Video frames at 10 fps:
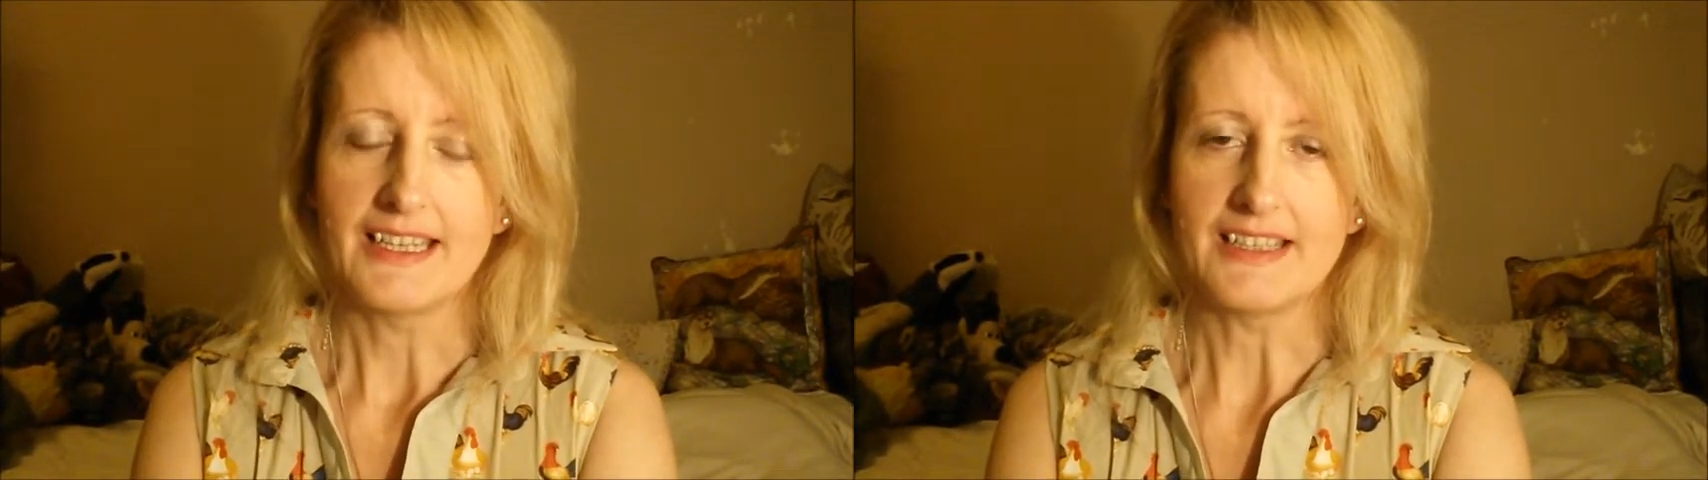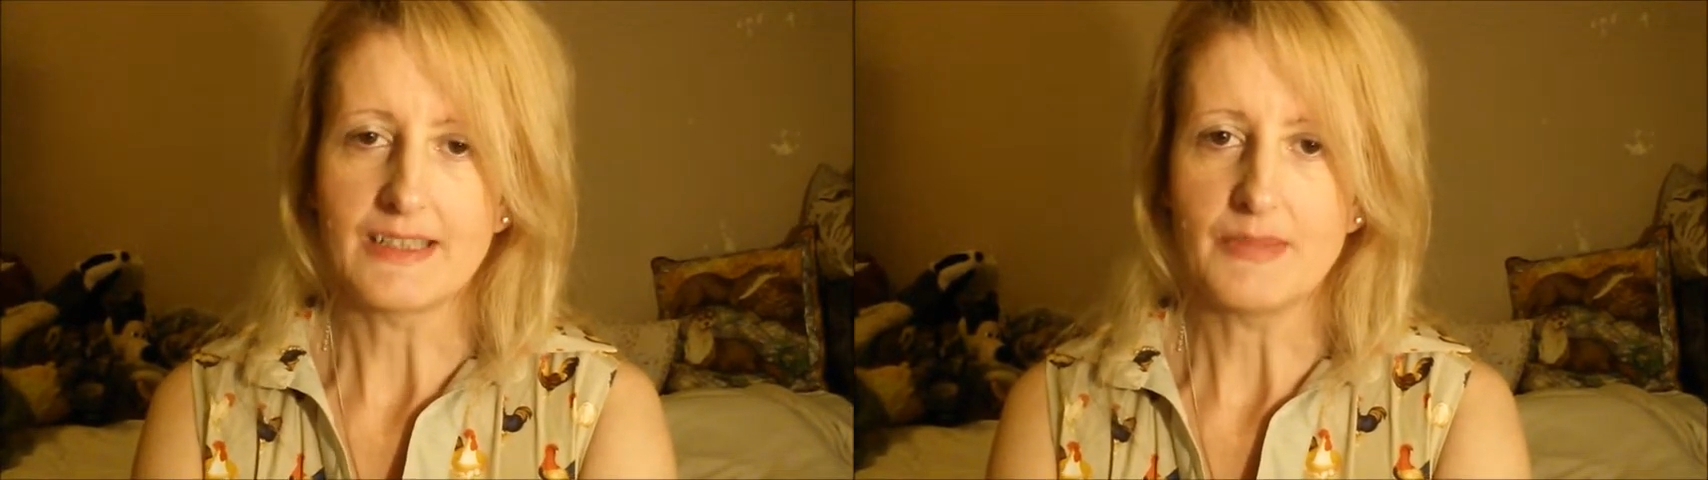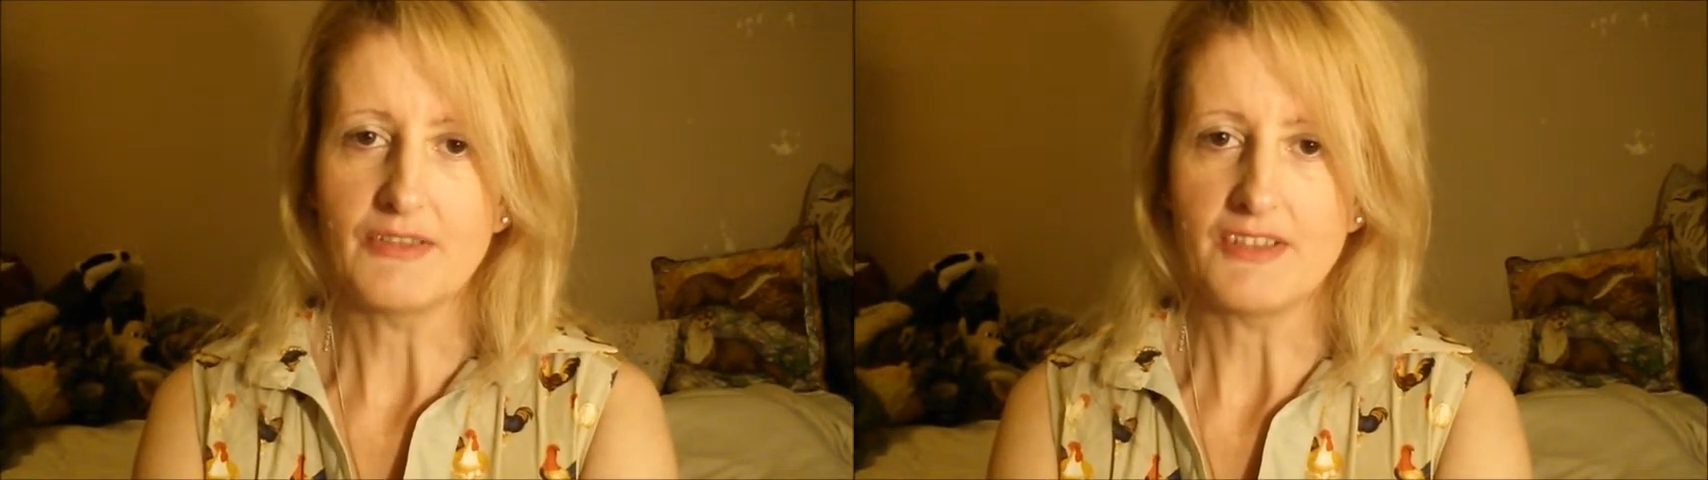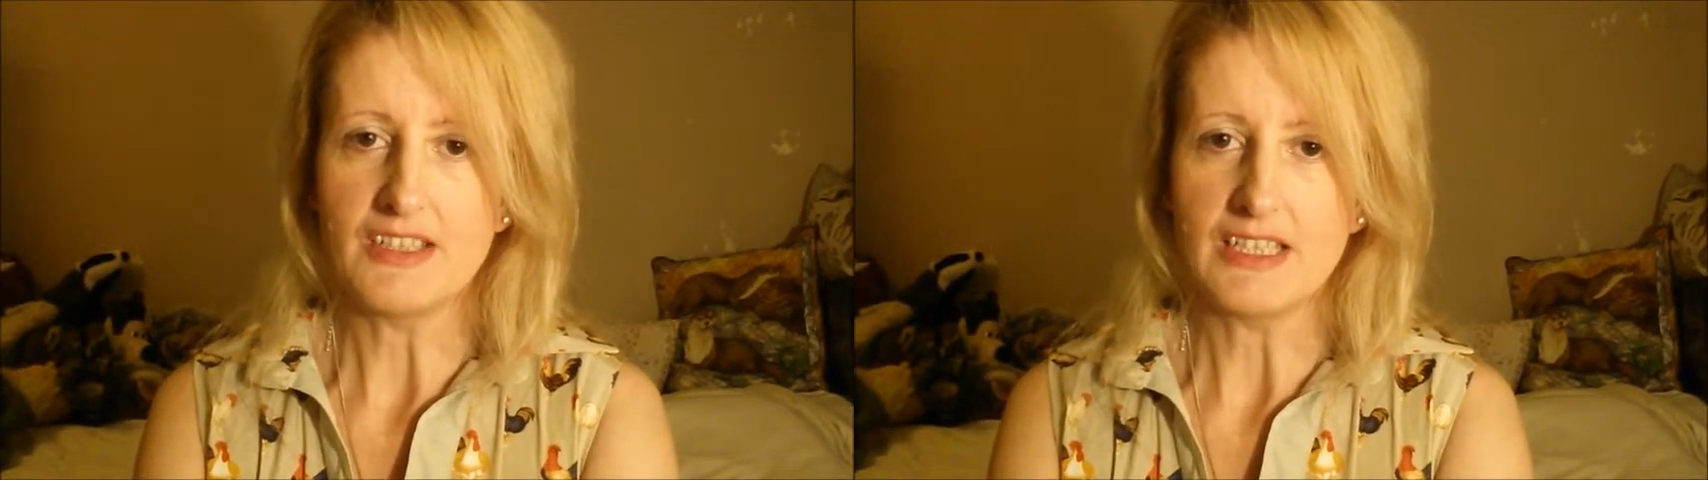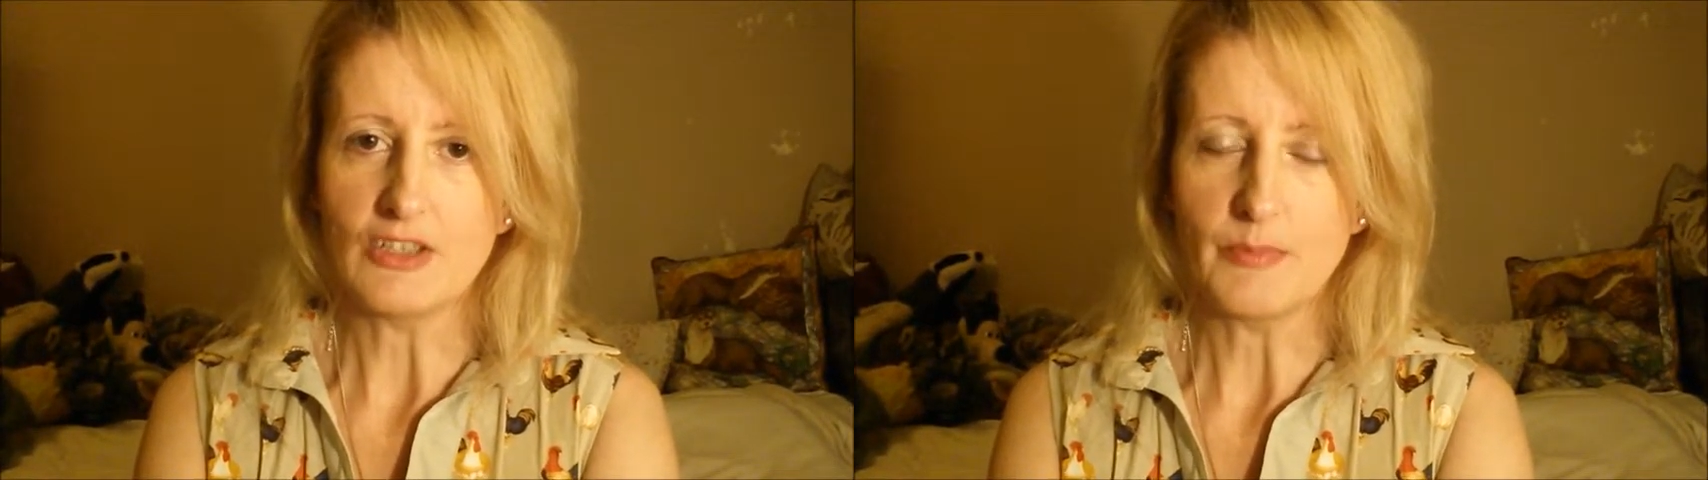and some of the
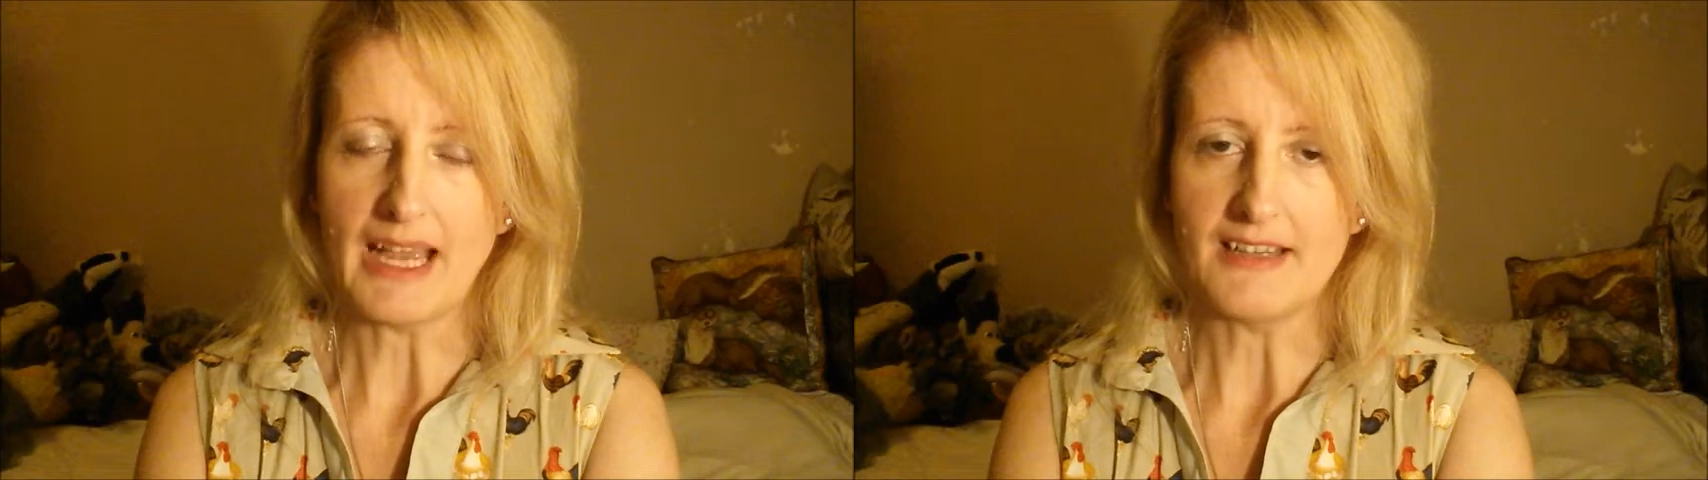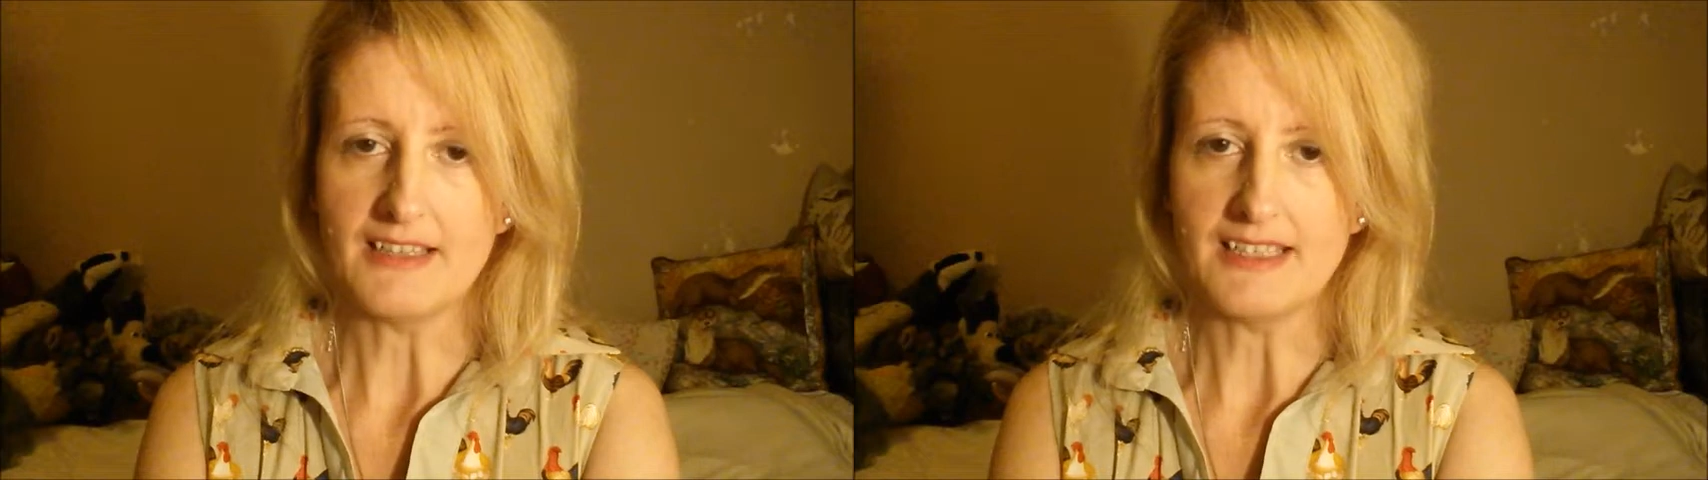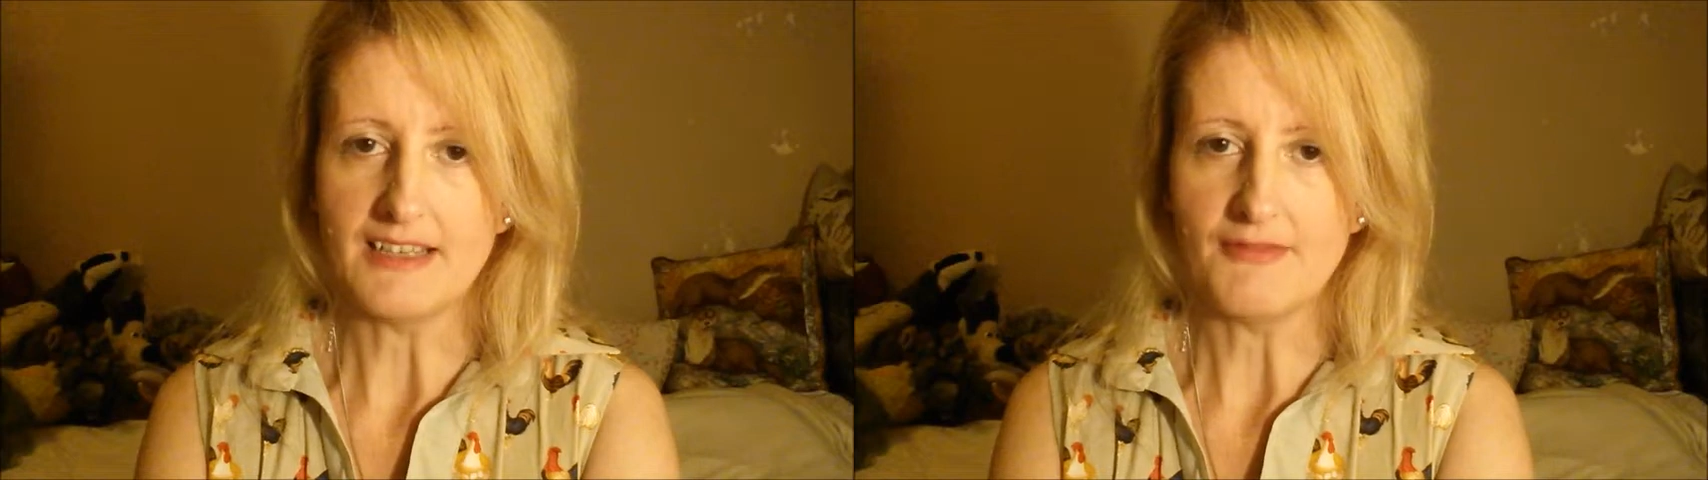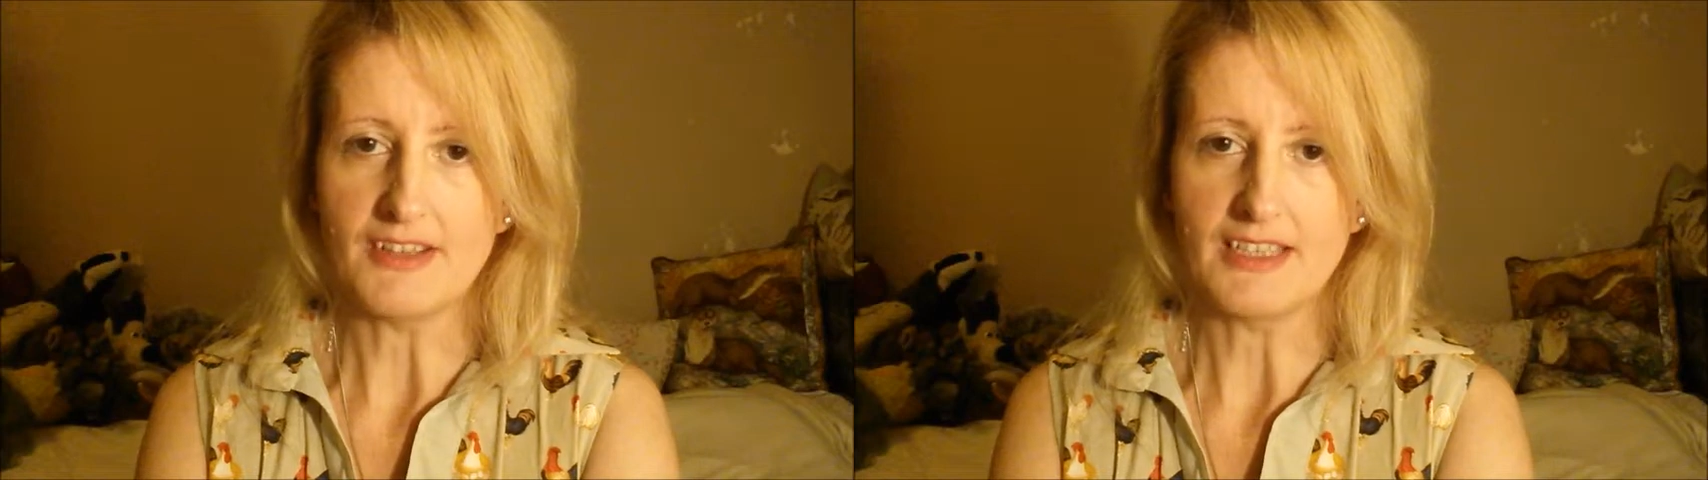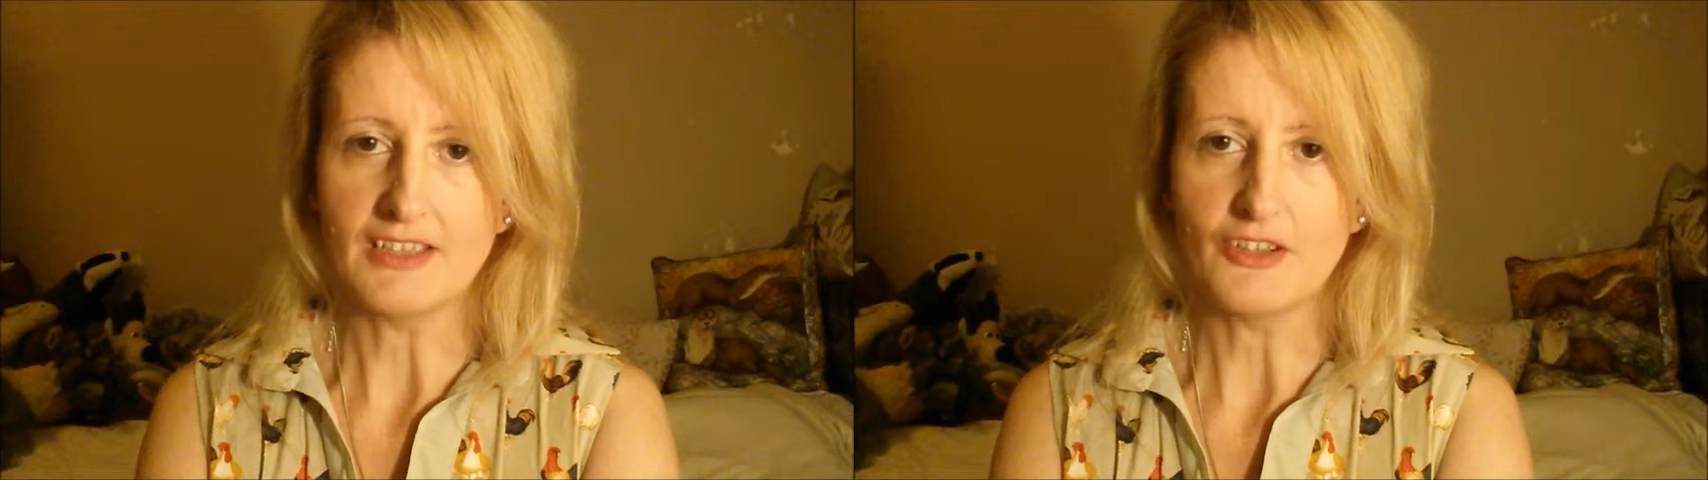vintage patterns and everything.